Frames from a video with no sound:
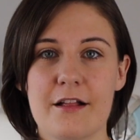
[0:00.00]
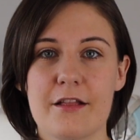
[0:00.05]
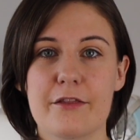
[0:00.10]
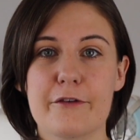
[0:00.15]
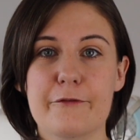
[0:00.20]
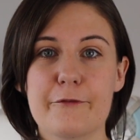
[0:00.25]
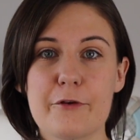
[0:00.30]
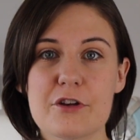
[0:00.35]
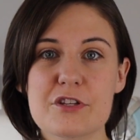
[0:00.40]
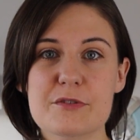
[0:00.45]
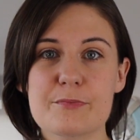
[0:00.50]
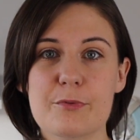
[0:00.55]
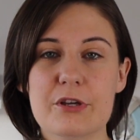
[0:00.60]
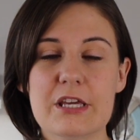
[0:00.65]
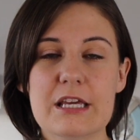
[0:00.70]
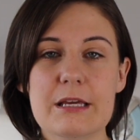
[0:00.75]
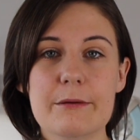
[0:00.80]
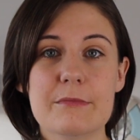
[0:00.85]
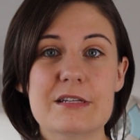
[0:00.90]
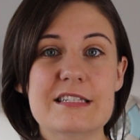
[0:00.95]
The first
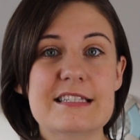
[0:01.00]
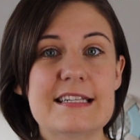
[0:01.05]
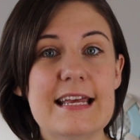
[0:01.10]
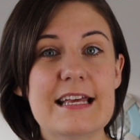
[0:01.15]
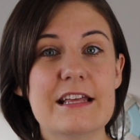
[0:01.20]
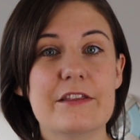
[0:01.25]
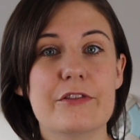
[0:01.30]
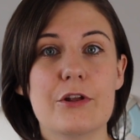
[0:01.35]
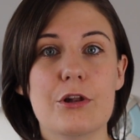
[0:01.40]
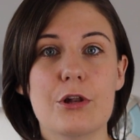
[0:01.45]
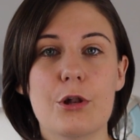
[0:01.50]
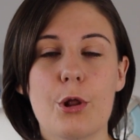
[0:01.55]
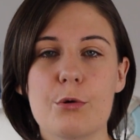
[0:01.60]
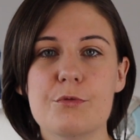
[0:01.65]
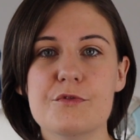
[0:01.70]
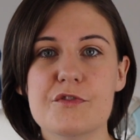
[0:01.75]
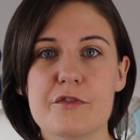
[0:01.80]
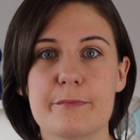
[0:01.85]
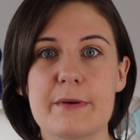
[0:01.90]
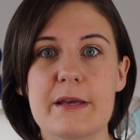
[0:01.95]
booking mistake that
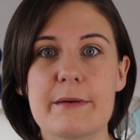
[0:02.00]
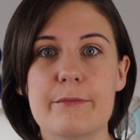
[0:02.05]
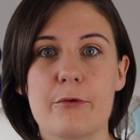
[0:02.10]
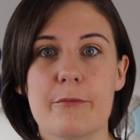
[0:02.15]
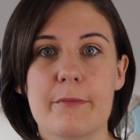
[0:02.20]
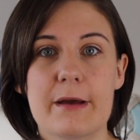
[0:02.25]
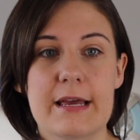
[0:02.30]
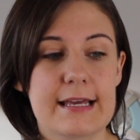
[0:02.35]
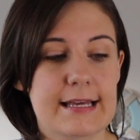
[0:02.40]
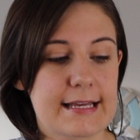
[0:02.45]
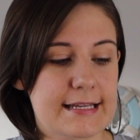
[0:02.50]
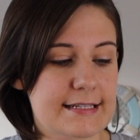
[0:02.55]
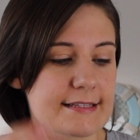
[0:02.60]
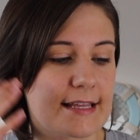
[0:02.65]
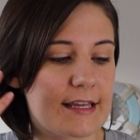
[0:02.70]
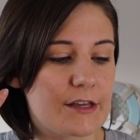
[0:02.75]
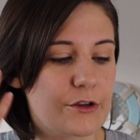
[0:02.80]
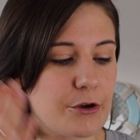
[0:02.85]
loads of people make is they